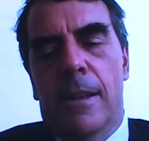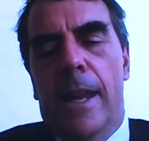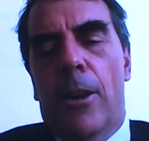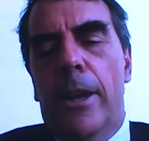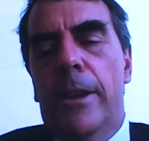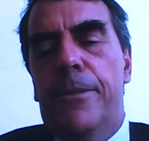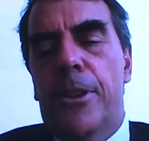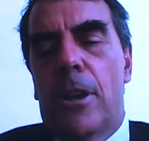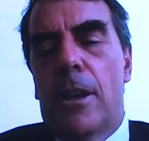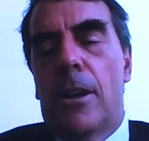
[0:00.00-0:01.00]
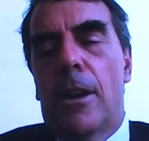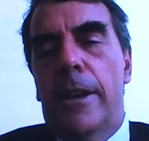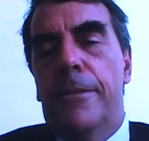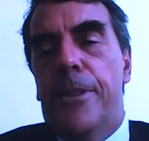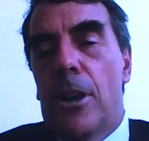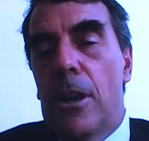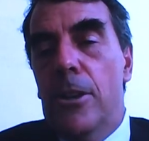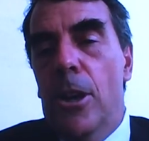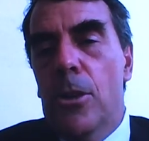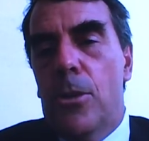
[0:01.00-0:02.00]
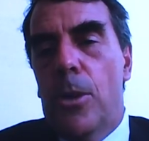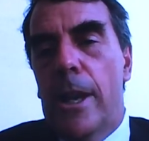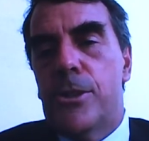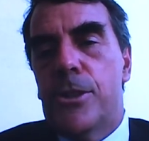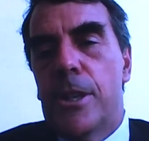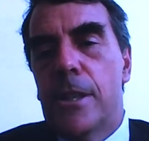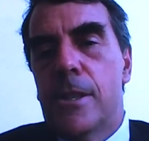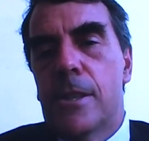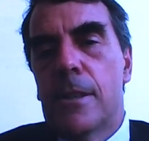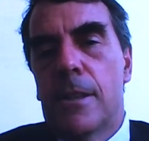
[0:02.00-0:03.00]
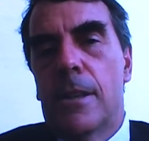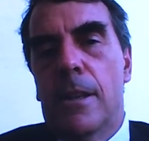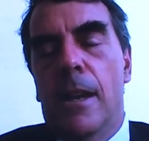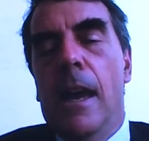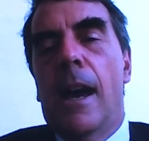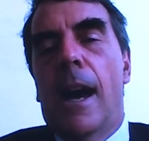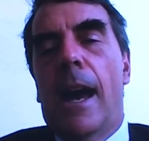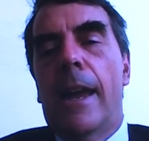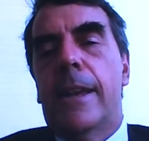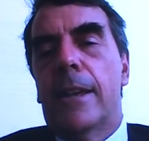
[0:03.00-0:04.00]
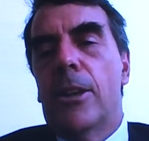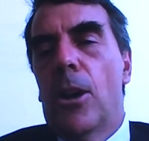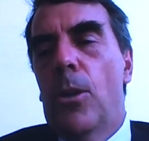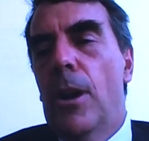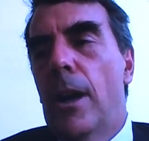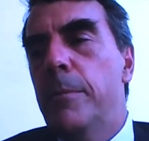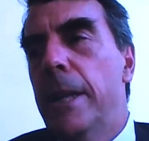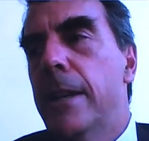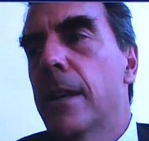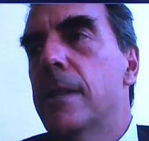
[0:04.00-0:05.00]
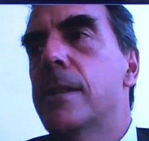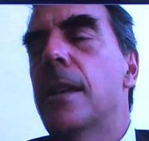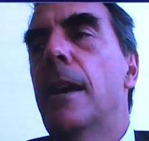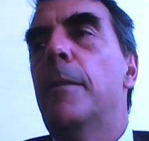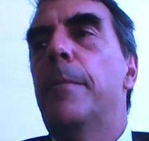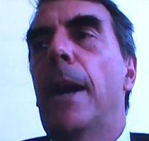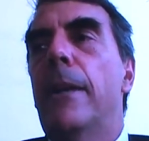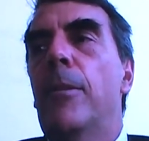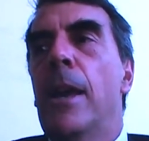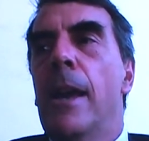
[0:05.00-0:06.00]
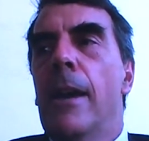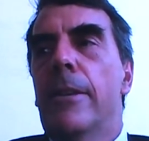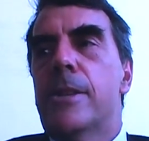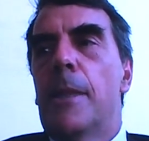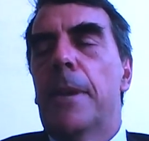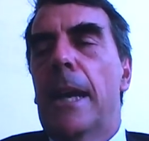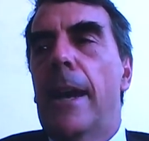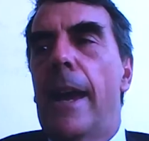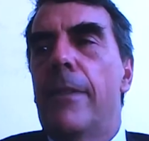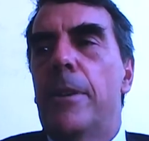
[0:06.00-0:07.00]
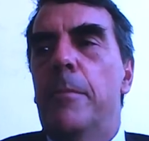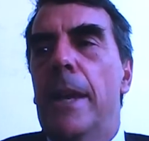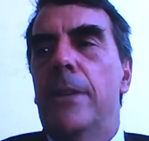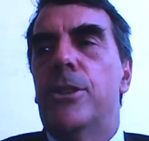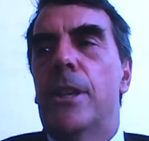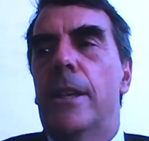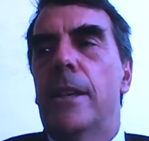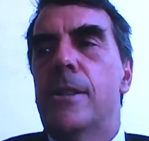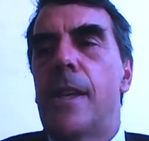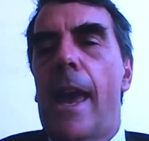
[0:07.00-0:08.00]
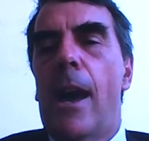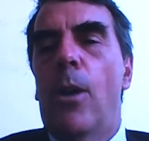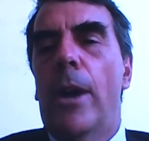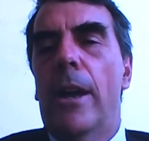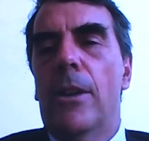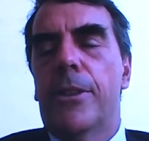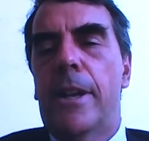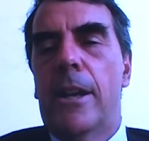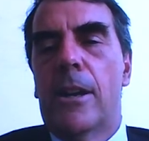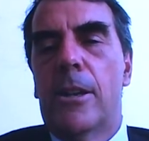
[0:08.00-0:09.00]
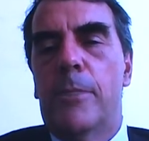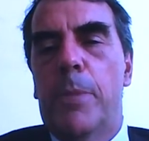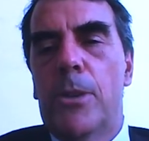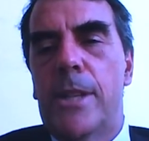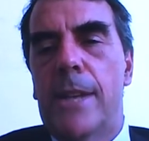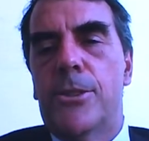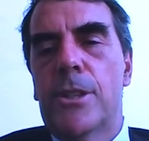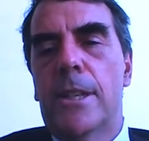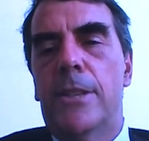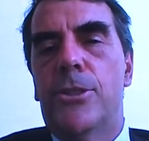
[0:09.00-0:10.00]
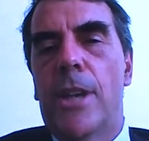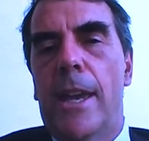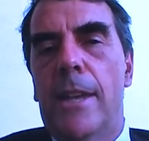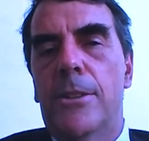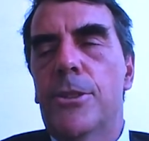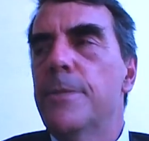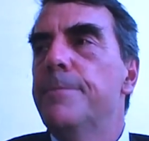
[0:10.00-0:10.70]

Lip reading: Now, if there are no questions, I can go on because something I haven't mentioned is how healthcare could potentially change.